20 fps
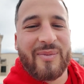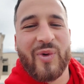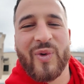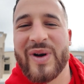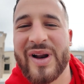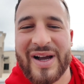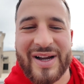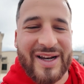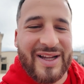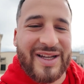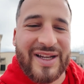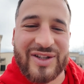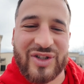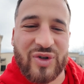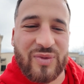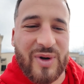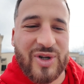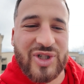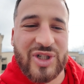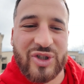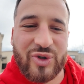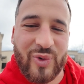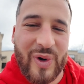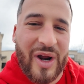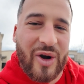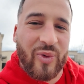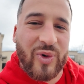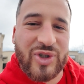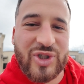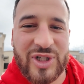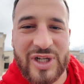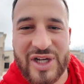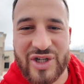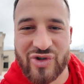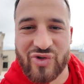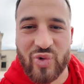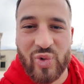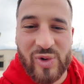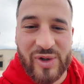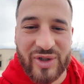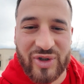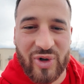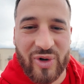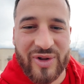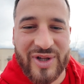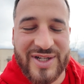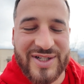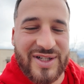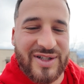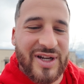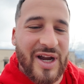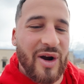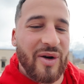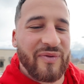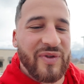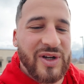We're not gonna get too much into it. I don't want you guys drooling during this entire